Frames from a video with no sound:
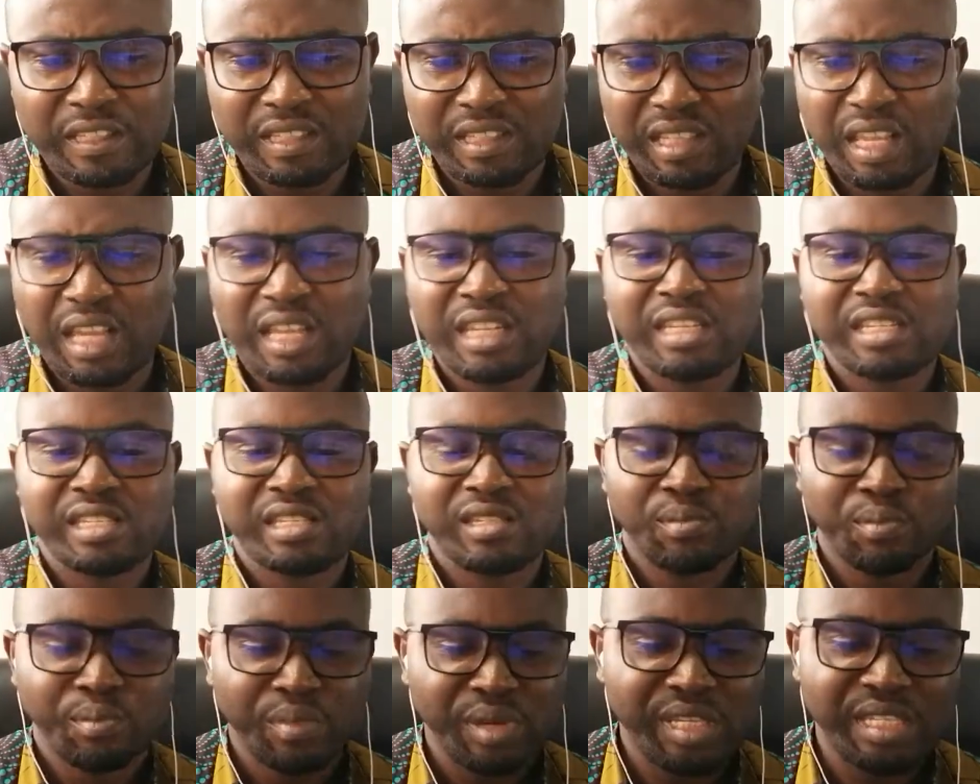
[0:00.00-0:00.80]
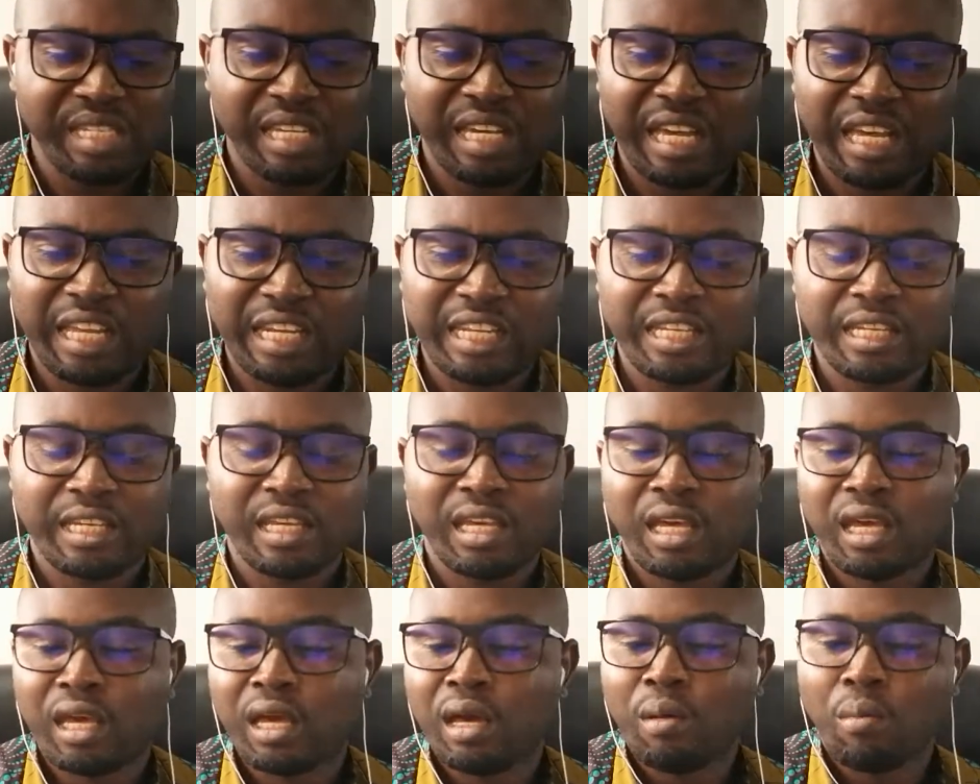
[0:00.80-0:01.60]
that is basically
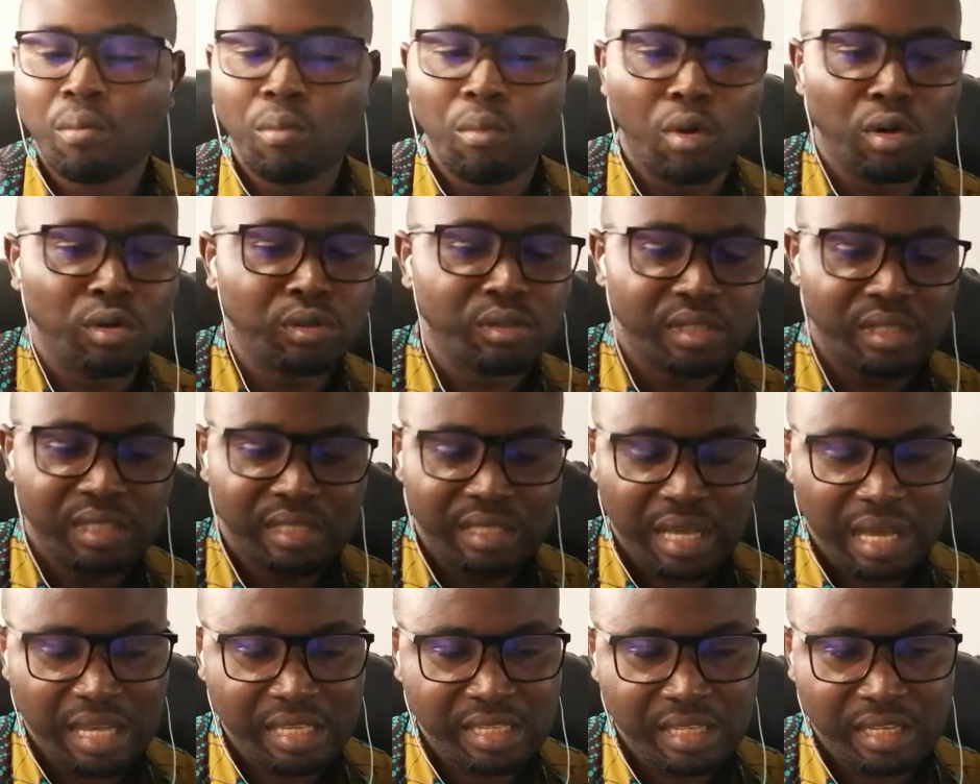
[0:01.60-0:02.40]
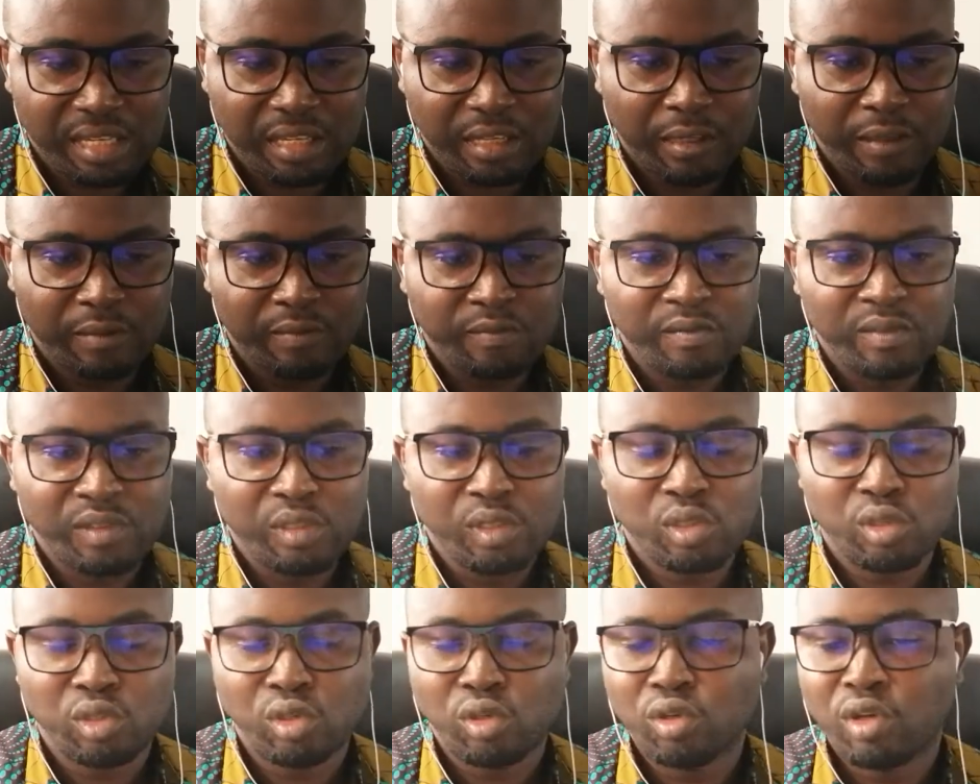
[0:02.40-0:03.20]
multitasking.
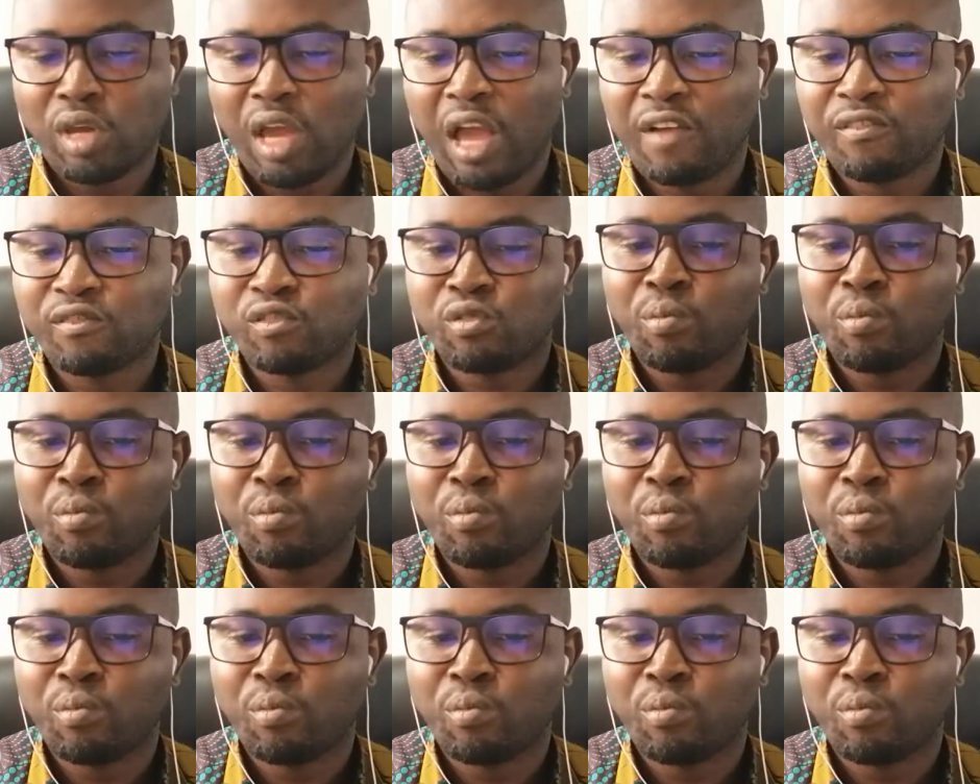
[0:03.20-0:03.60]
So you have to